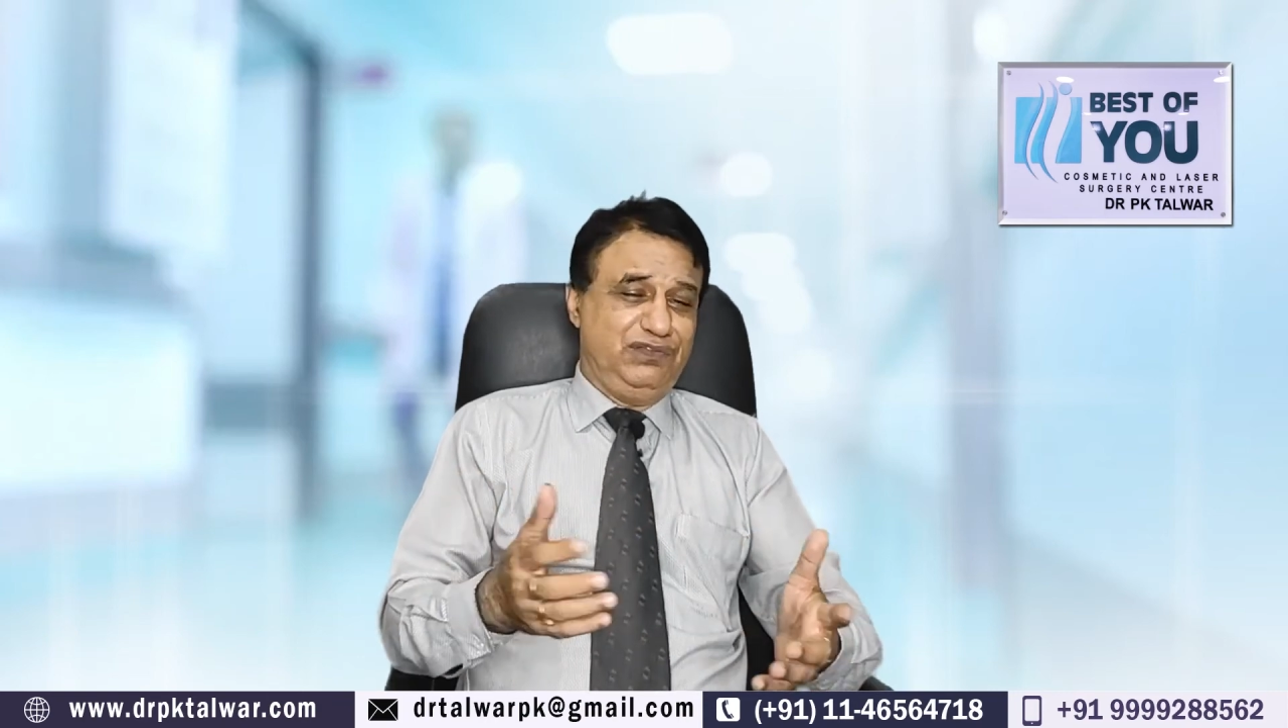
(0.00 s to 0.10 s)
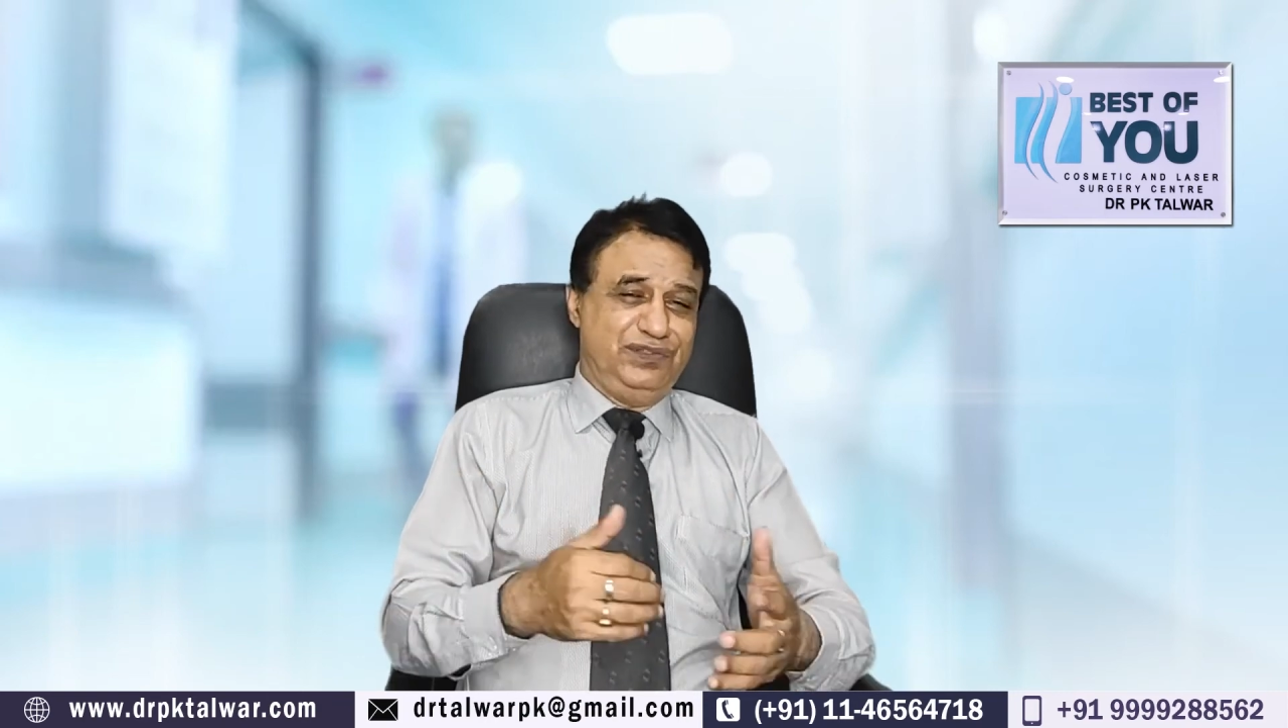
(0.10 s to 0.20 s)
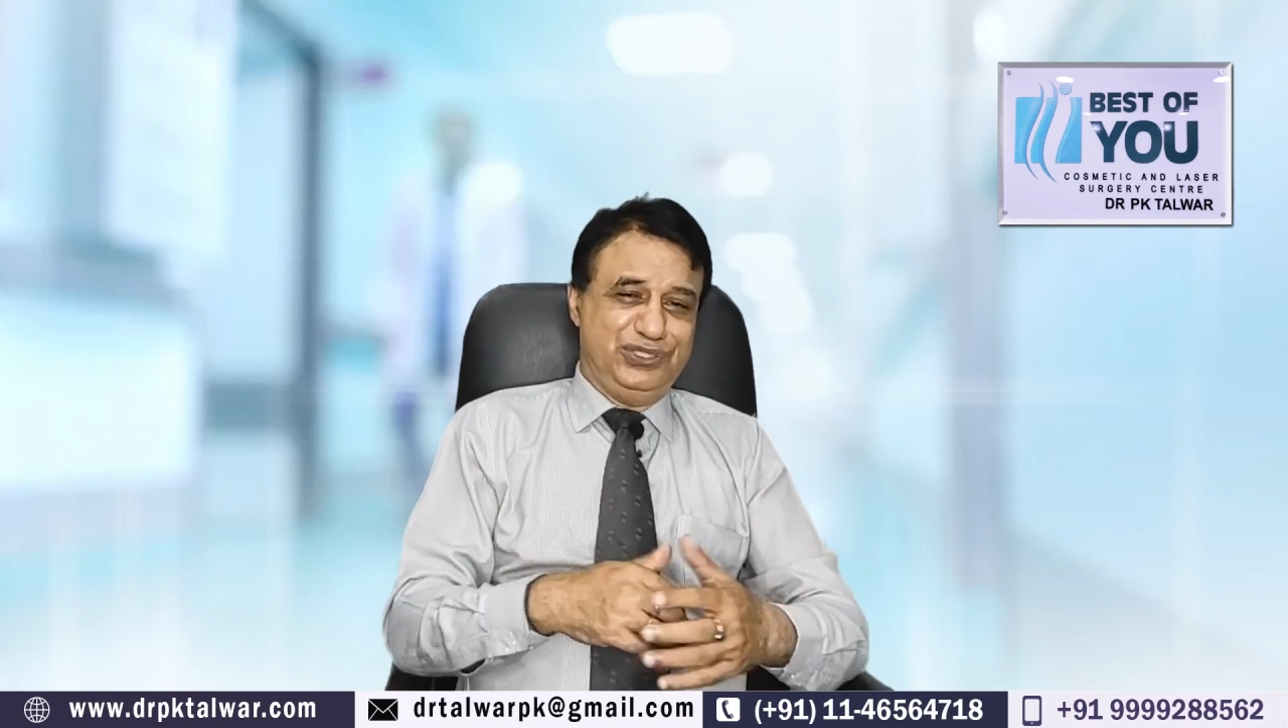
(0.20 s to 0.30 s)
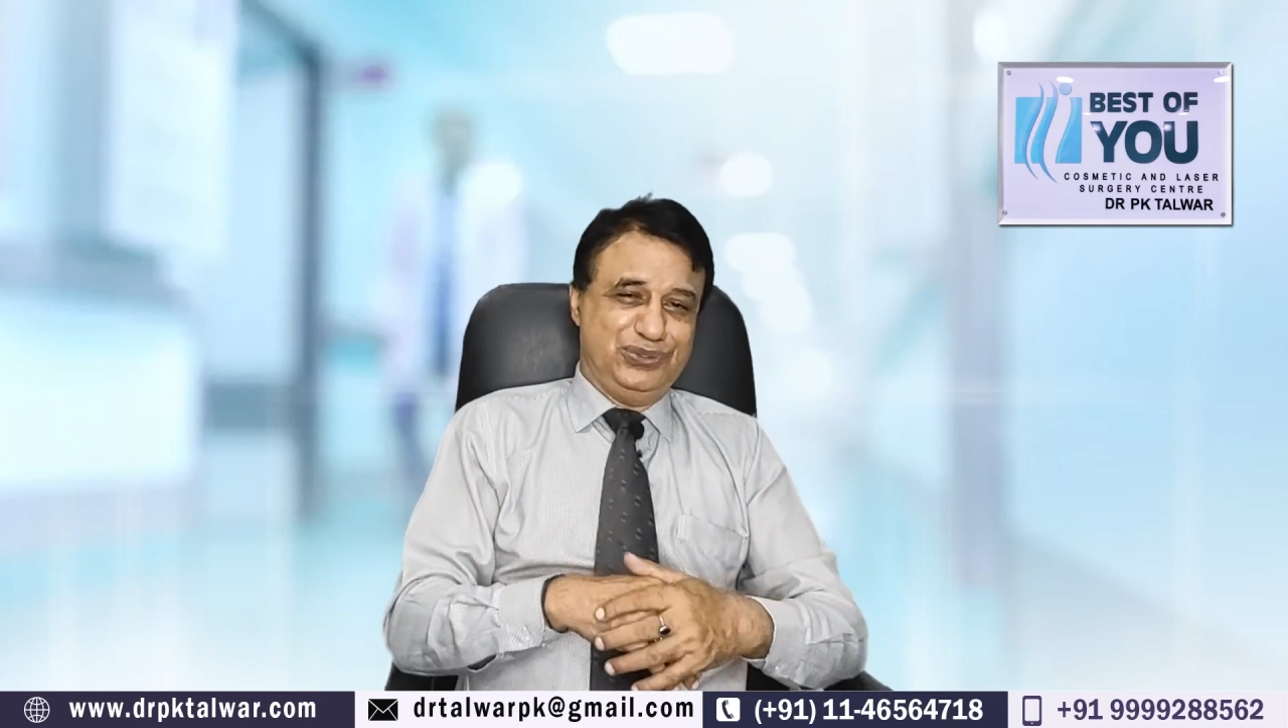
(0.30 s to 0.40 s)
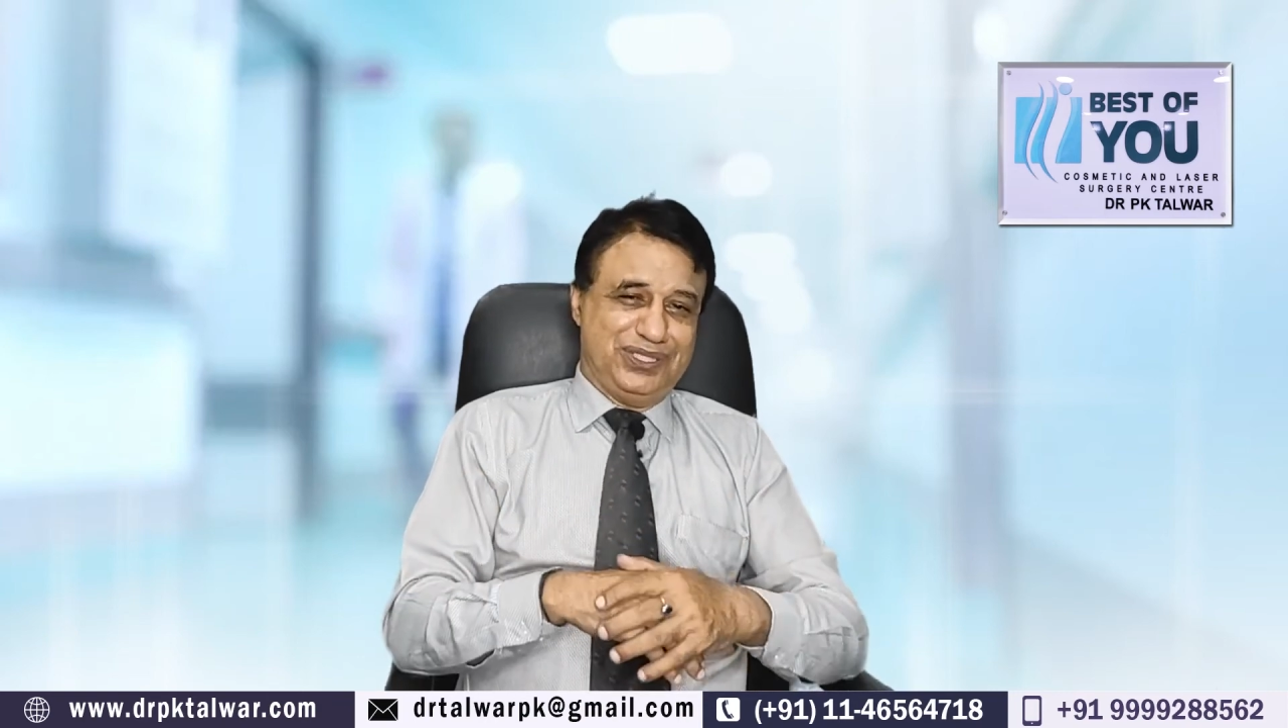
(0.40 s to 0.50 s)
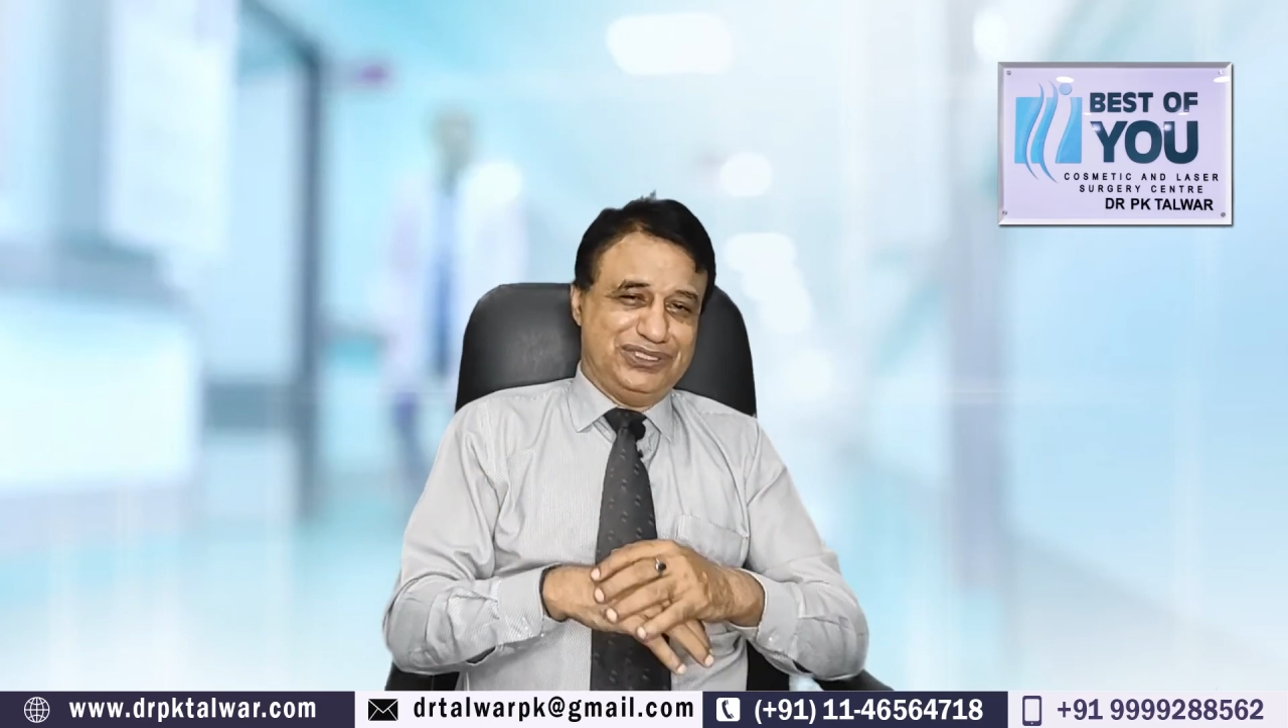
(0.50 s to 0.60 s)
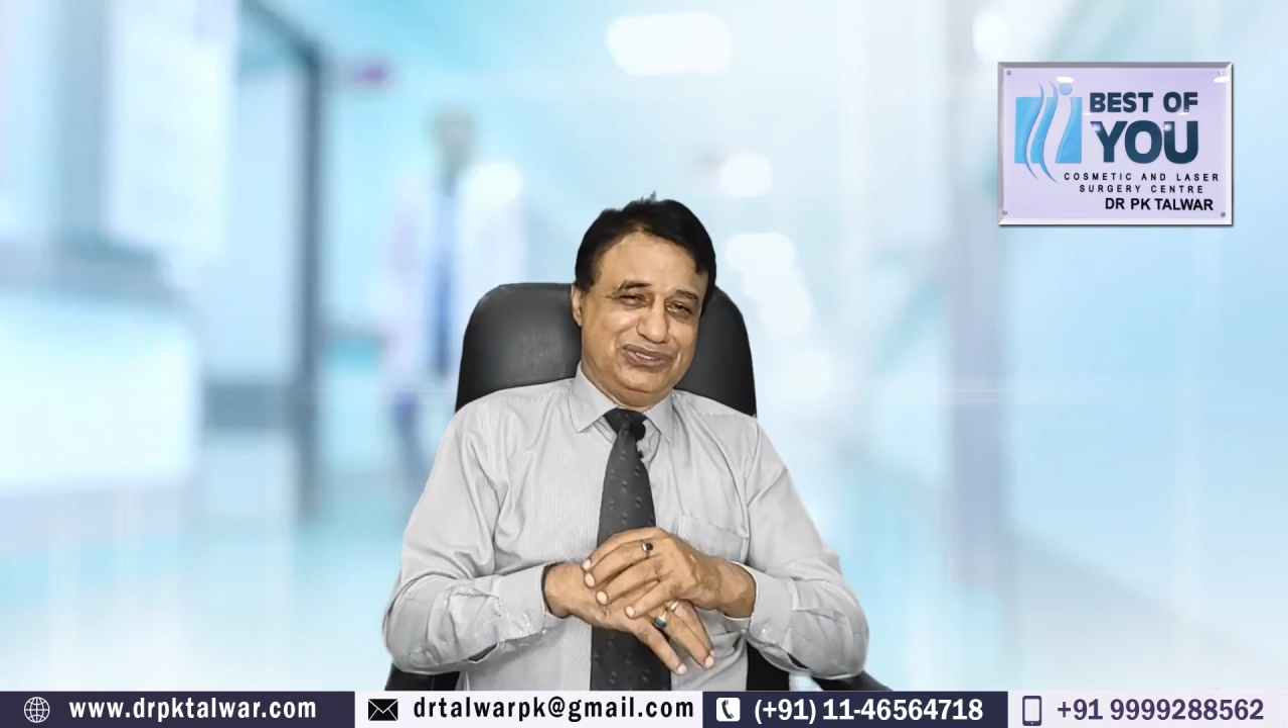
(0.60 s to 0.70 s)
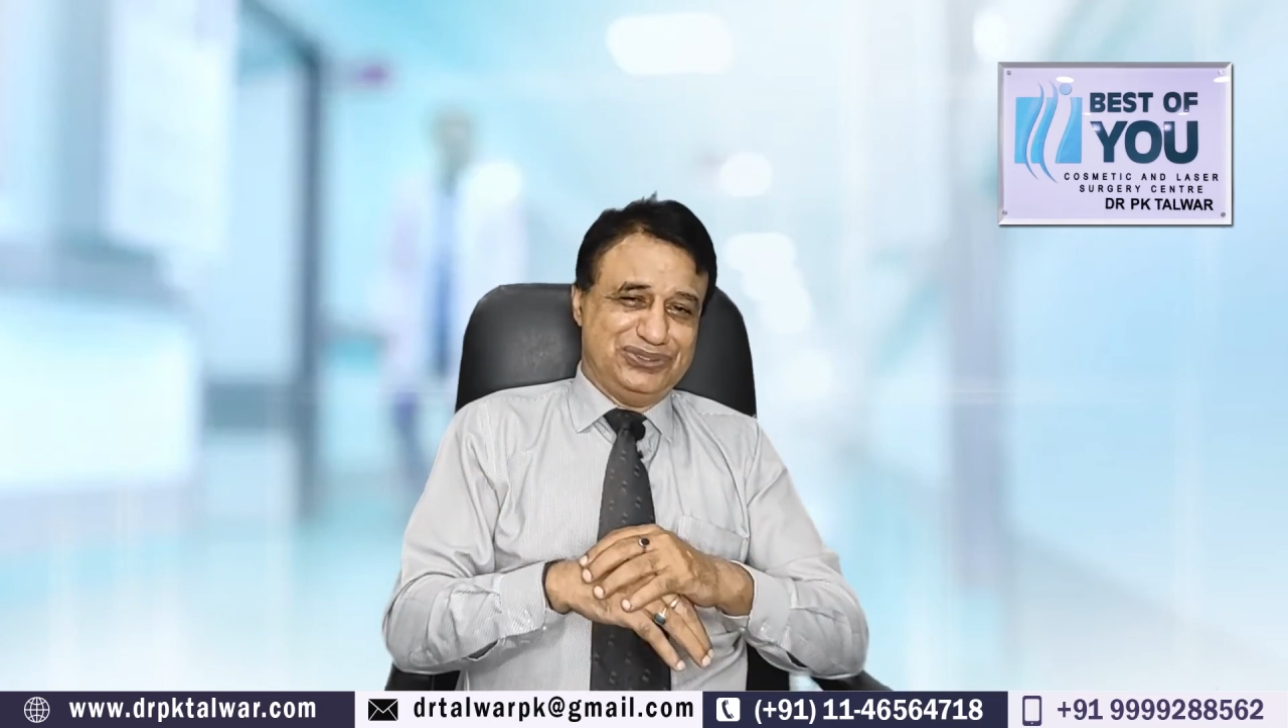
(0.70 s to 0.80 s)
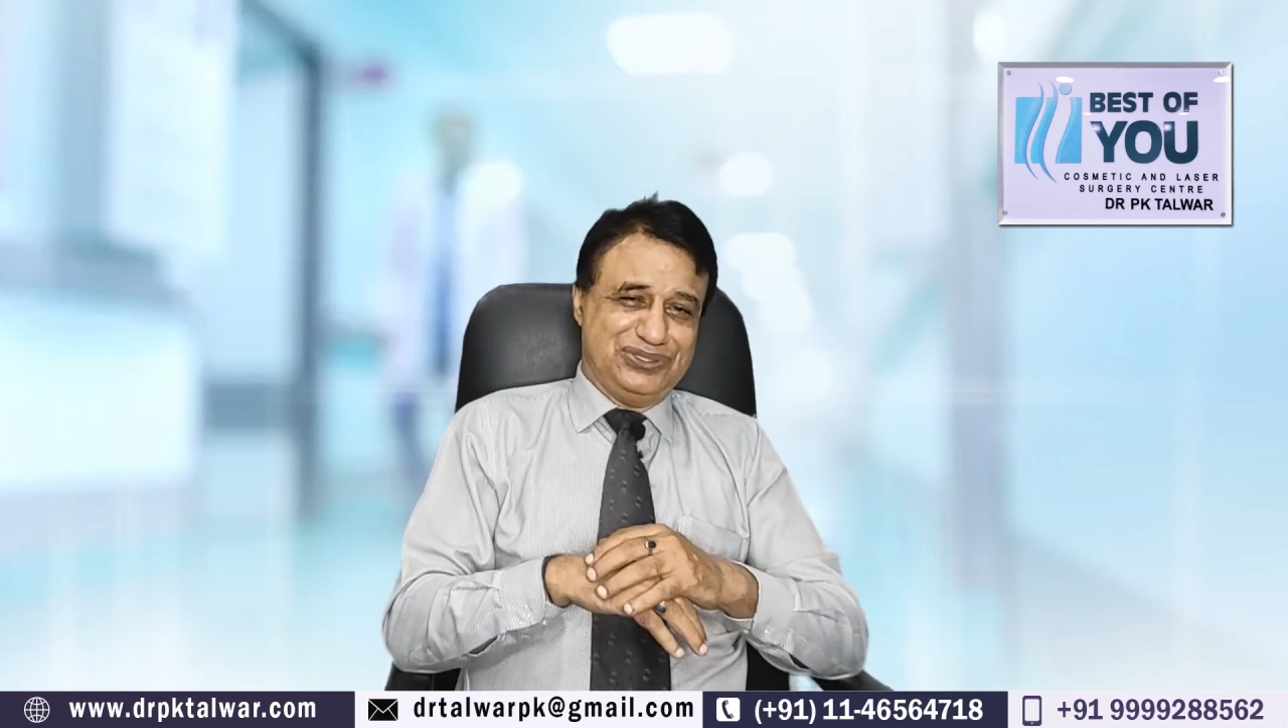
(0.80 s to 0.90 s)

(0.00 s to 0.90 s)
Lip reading: free to ask